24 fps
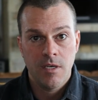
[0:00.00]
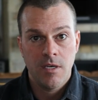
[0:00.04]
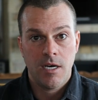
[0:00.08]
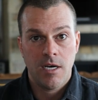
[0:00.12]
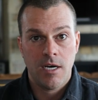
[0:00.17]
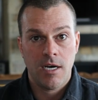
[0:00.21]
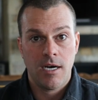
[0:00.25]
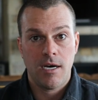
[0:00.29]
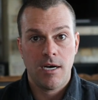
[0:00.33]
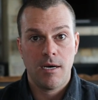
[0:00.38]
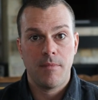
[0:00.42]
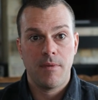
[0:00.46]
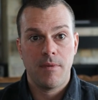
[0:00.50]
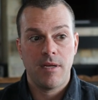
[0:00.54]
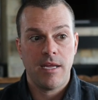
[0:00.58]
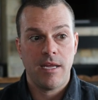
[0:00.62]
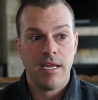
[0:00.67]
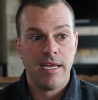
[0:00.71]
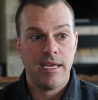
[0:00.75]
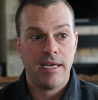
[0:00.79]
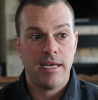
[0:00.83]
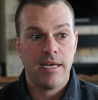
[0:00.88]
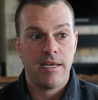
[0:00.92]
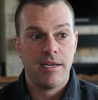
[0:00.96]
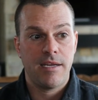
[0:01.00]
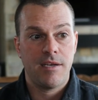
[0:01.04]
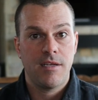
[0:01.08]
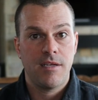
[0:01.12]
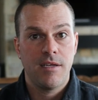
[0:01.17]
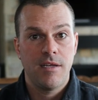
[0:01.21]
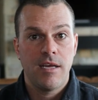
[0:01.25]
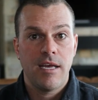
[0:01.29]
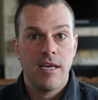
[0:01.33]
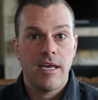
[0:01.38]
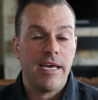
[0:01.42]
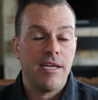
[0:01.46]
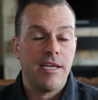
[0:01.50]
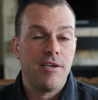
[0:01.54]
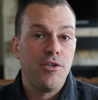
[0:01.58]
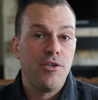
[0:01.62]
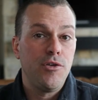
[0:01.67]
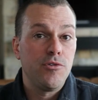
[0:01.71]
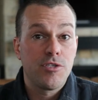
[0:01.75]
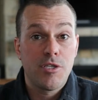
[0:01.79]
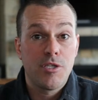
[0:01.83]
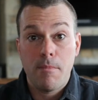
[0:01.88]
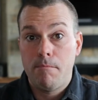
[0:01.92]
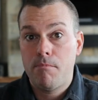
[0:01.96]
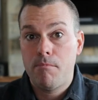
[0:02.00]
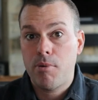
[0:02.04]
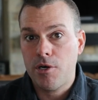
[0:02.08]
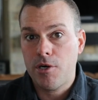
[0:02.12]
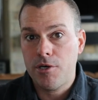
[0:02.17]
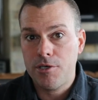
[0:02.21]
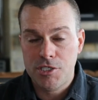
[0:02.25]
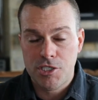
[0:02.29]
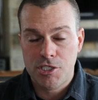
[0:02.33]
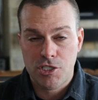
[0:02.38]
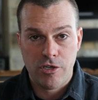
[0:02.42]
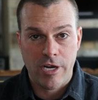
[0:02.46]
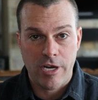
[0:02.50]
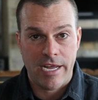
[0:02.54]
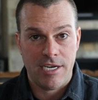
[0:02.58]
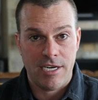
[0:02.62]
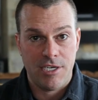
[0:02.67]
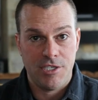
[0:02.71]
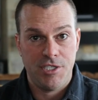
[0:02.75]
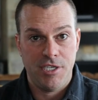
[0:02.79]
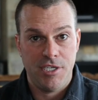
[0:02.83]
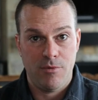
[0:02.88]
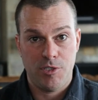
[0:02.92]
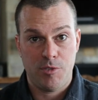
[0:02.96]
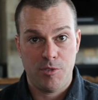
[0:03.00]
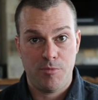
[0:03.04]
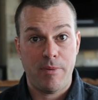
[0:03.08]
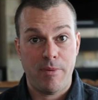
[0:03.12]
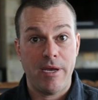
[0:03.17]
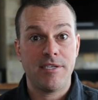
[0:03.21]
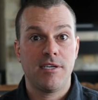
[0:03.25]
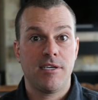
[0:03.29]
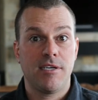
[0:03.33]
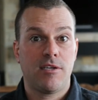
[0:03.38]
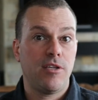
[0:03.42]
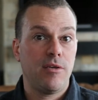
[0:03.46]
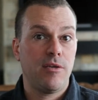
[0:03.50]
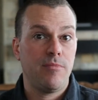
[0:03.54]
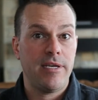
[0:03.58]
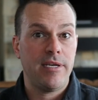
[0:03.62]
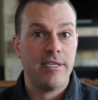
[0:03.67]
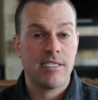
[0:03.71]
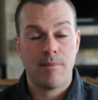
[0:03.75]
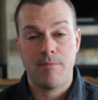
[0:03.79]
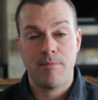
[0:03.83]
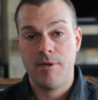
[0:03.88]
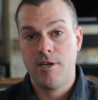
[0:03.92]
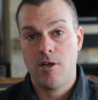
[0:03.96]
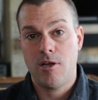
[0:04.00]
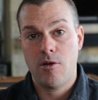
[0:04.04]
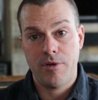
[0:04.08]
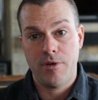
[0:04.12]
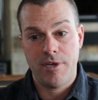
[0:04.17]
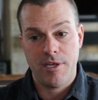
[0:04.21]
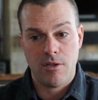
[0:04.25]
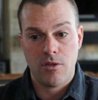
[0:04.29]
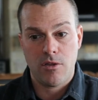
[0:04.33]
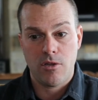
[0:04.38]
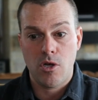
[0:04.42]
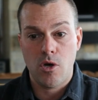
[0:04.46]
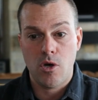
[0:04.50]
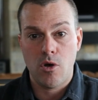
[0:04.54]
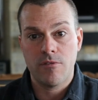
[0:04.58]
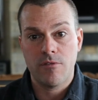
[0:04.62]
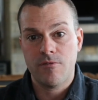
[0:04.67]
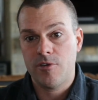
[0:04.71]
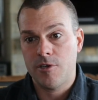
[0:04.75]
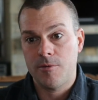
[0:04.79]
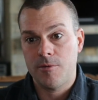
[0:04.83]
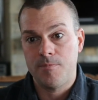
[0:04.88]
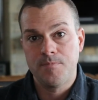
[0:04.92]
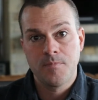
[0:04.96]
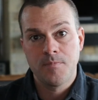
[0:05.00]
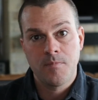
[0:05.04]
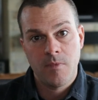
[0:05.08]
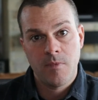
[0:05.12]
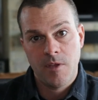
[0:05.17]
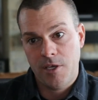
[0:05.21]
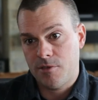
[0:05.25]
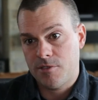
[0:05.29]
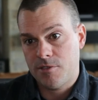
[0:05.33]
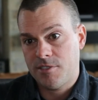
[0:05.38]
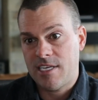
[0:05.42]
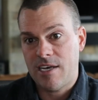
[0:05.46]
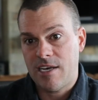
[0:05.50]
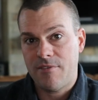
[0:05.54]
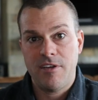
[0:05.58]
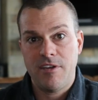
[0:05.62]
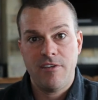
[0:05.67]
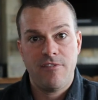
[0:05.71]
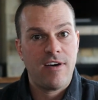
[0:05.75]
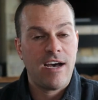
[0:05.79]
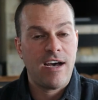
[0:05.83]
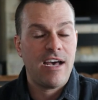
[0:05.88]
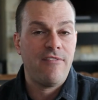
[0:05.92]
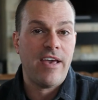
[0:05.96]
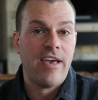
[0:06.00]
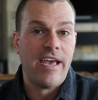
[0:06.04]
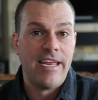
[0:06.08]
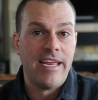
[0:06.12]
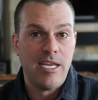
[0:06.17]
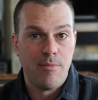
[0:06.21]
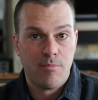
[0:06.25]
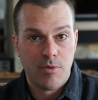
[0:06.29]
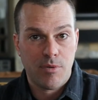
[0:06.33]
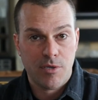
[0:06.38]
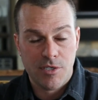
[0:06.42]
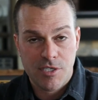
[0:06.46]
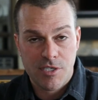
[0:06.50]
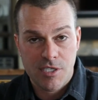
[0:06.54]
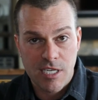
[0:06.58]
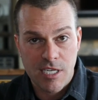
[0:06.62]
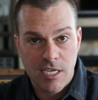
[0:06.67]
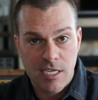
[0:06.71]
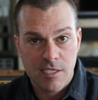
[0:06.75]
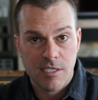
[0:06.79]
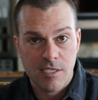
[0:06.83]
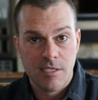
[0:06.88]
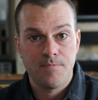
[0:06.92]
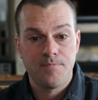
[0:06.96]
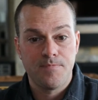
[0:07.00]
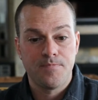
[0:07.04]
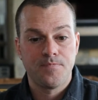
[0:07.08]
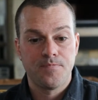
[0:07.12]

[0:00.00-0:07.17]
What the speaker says: and use the BRRRR strategy, which basically means I'm going to go get a loan for 75, 80%,